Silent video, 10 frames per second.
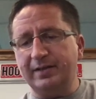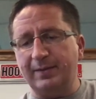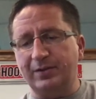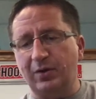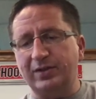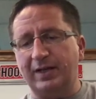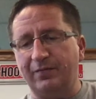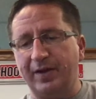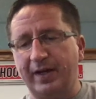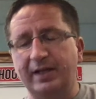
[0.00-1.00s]
times cosine of
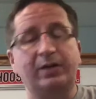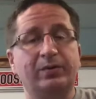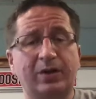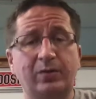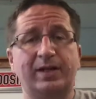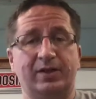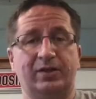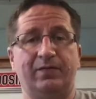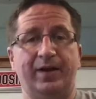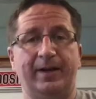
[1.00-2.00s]
theta equals cotangent
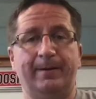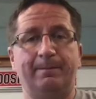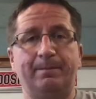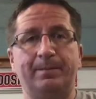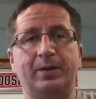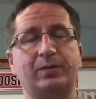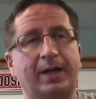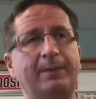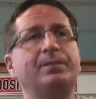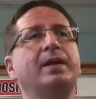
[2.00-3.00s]
of theta, okay?